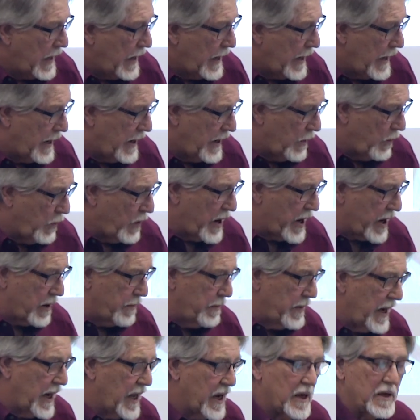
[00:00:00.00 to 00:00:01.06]

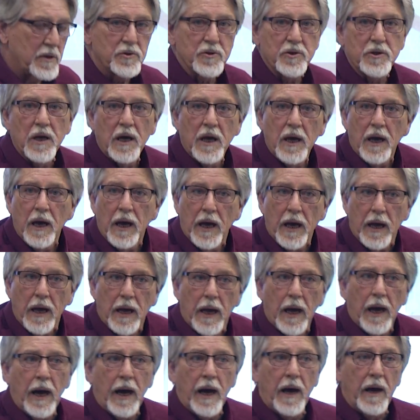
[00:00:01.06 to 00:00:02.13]
Watermelons,
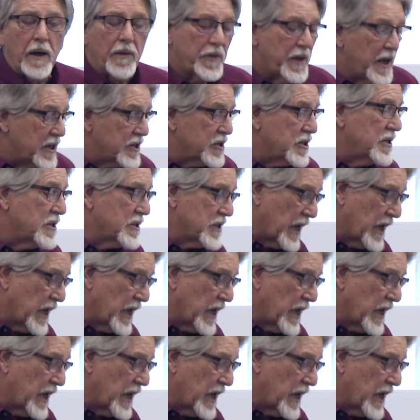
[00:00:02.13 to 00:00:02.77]
this is